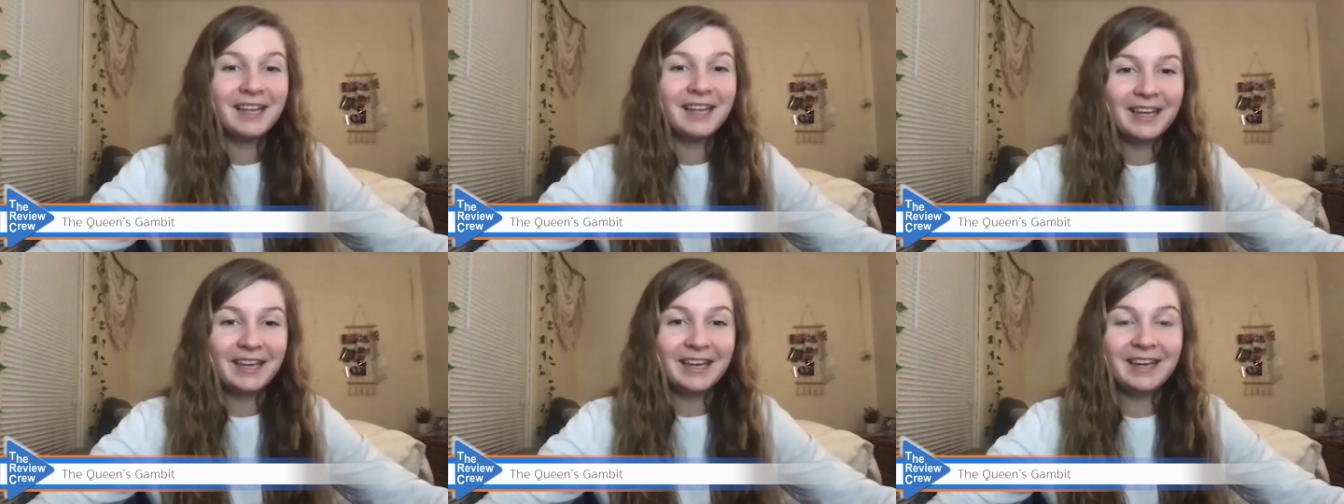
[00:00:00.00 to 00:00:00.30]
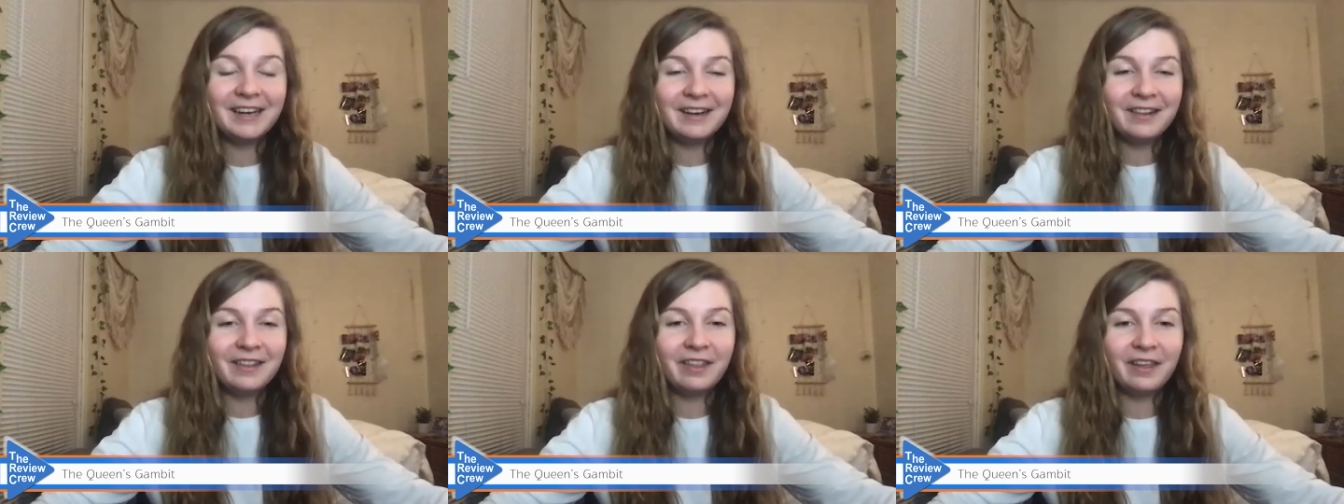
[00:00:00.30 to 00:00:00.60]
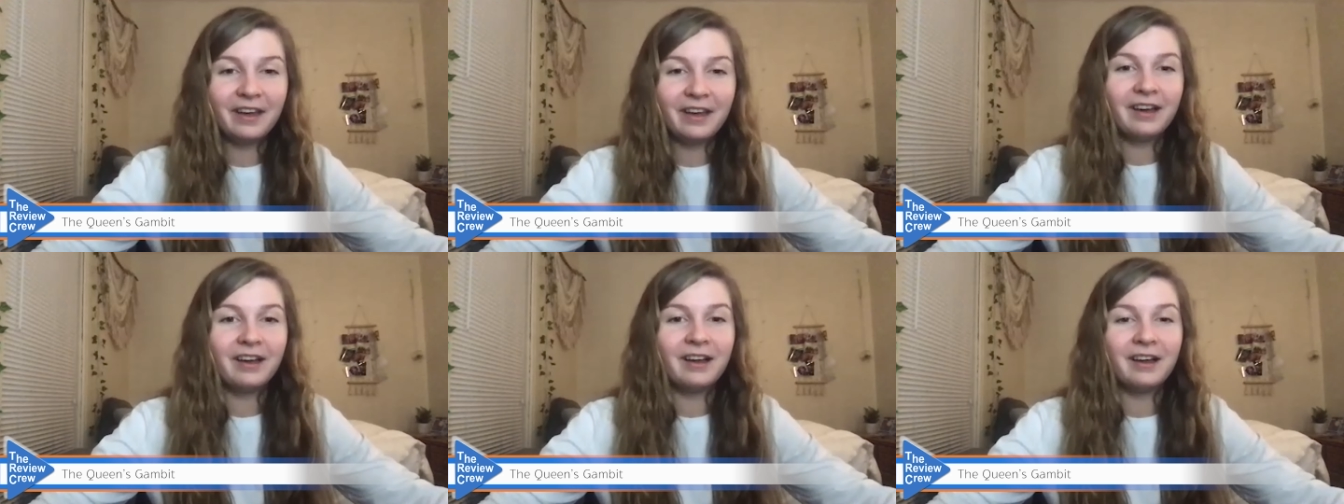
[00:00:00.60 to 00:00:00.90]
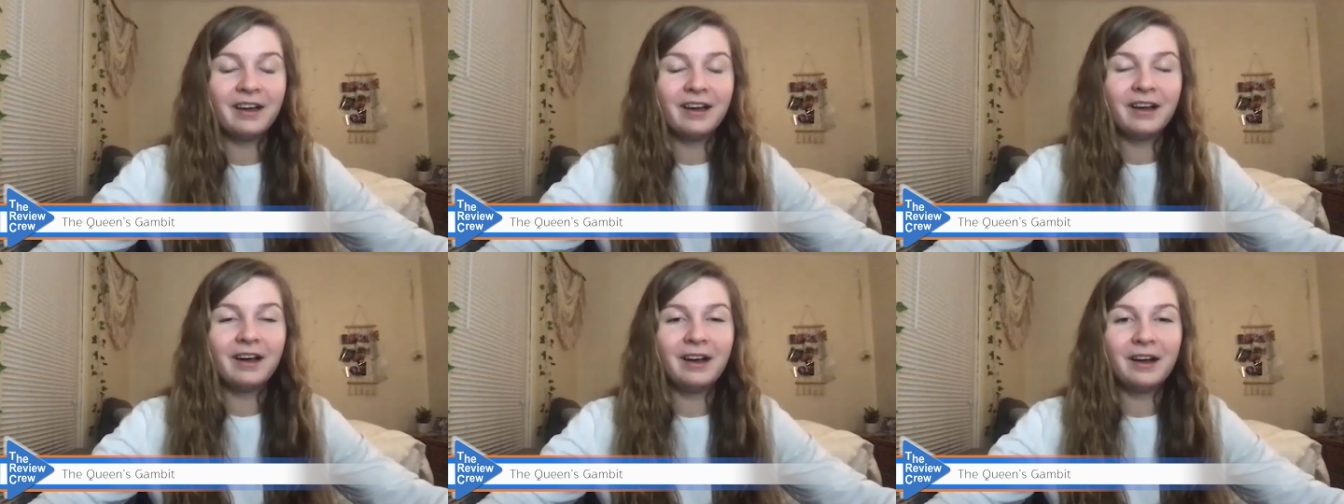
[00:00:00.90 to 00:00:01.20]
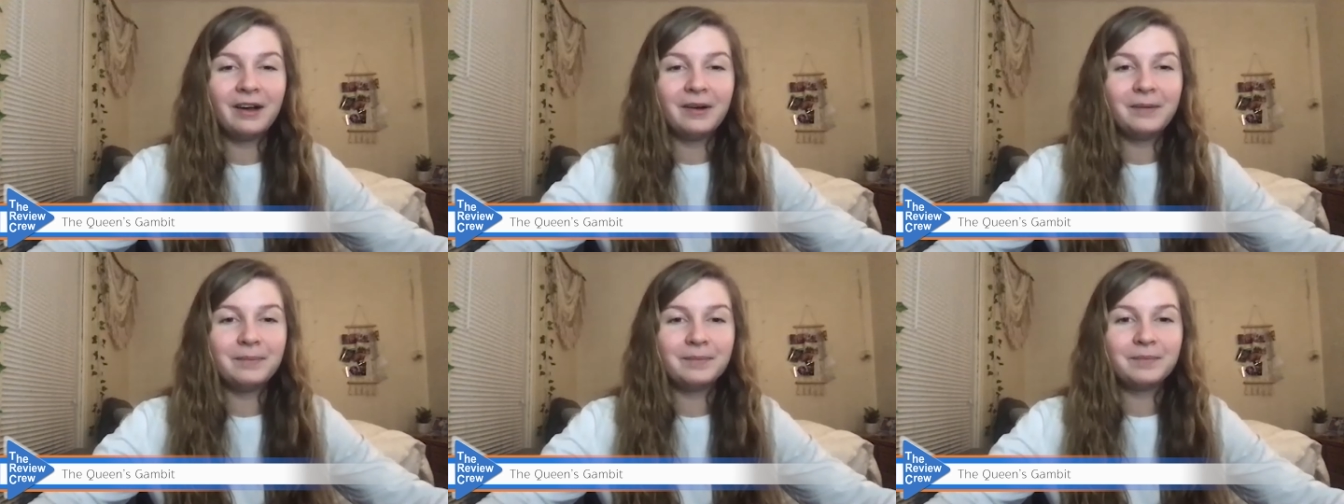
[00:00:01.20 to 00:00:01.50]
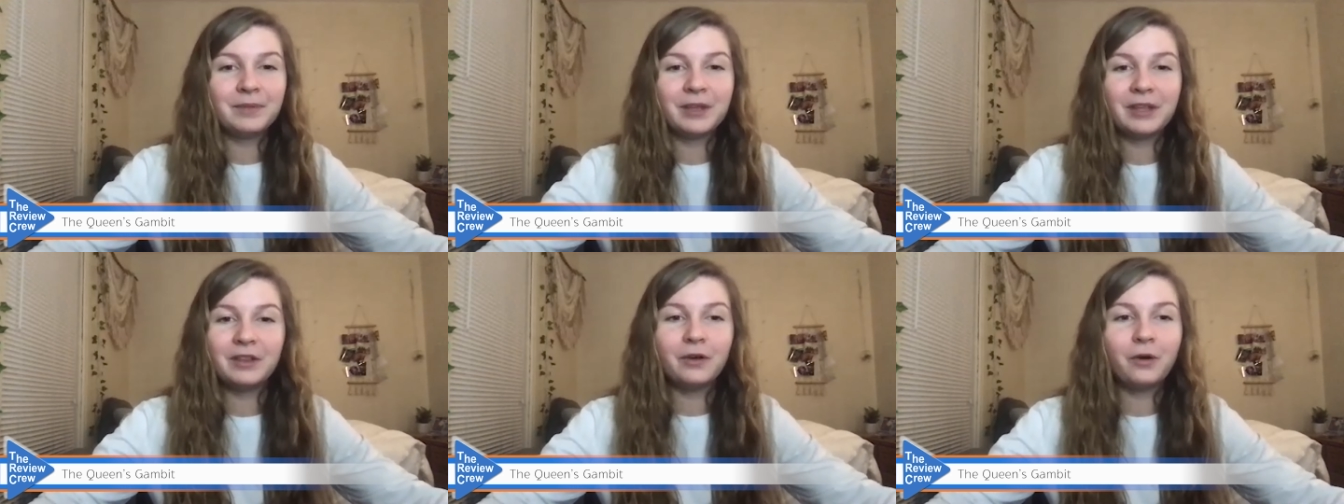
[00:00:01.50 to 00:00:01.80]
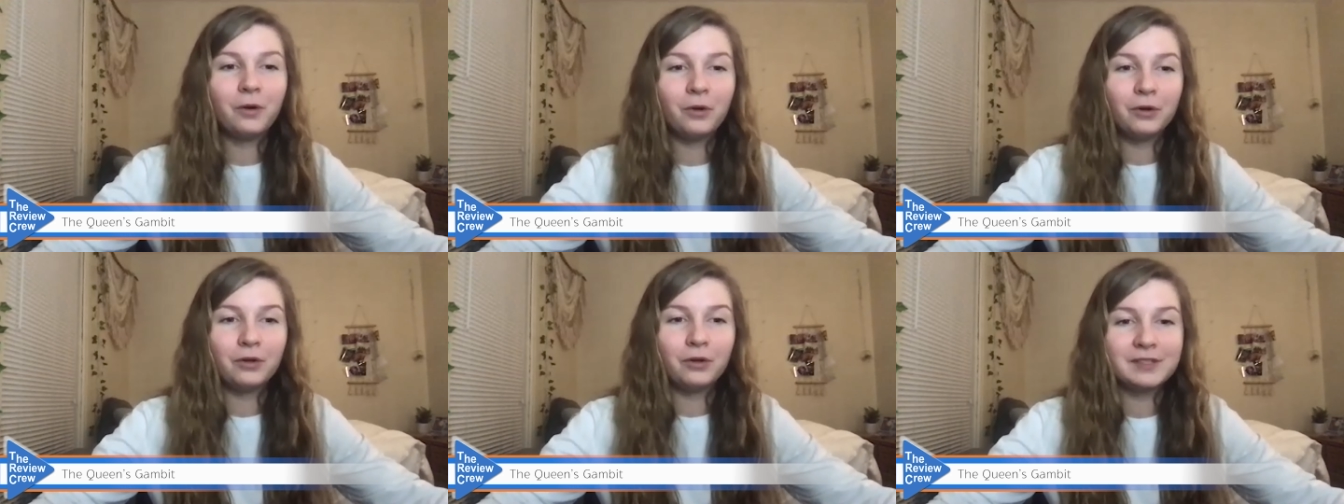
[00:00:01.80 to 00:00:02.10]
in the um, in the
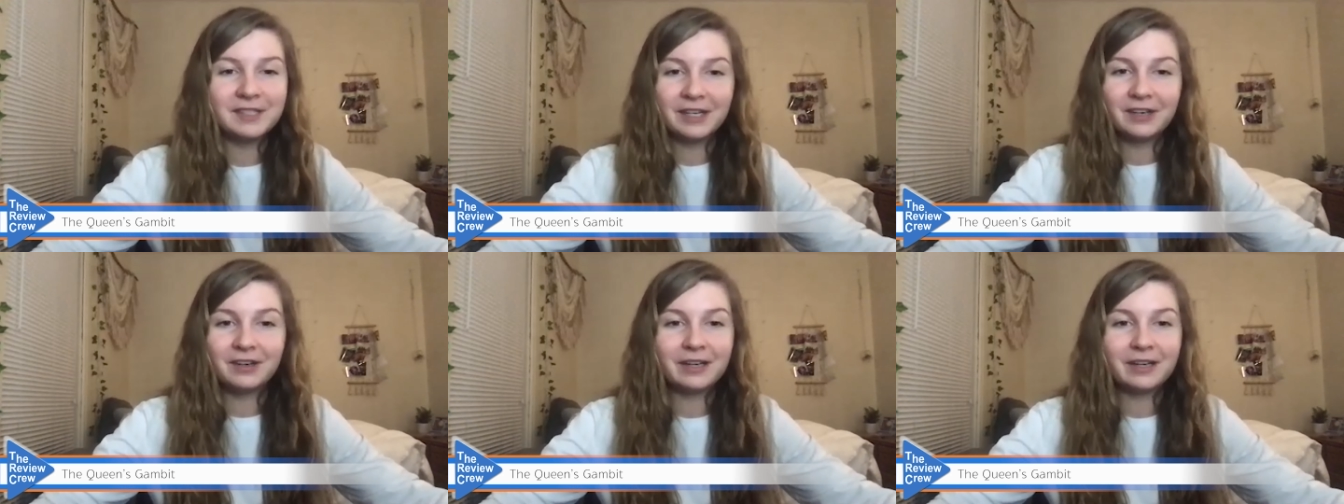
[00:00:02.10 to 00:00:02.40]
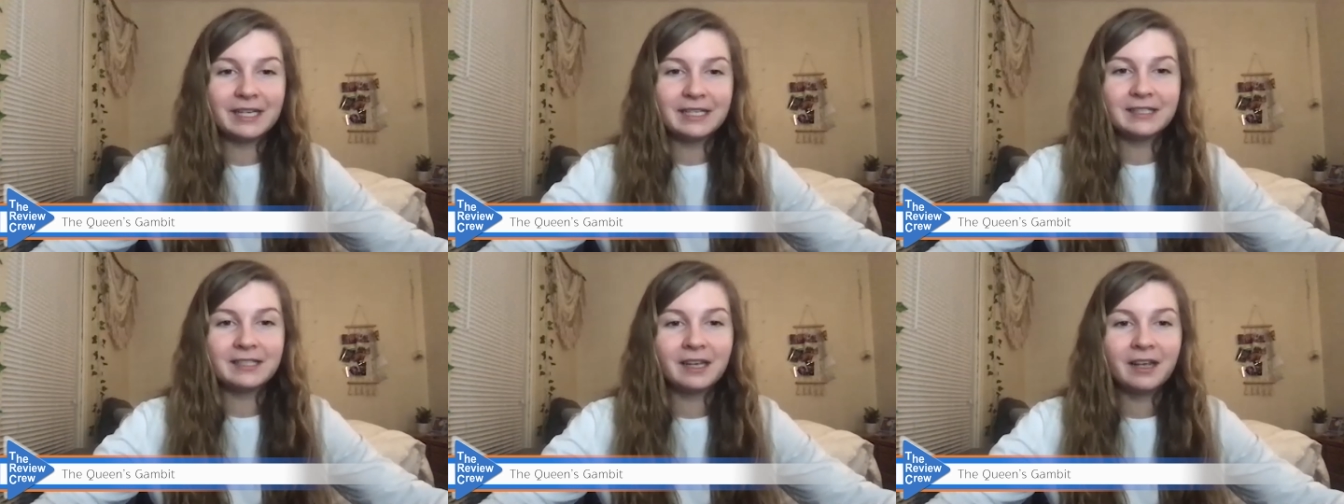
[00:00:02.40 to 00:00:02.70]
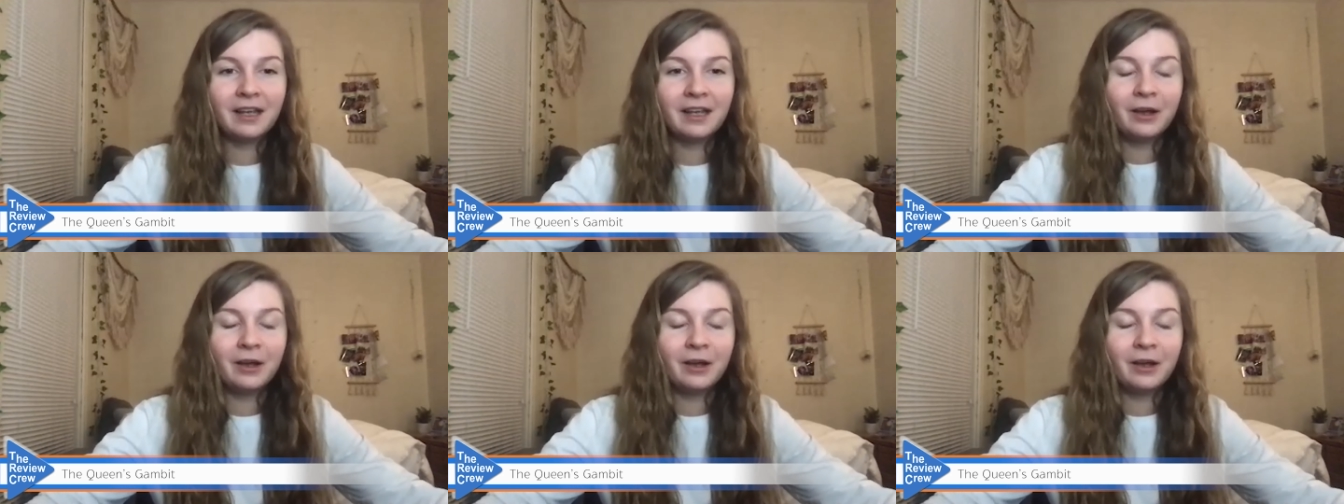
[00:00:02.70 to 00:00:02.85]
whole series,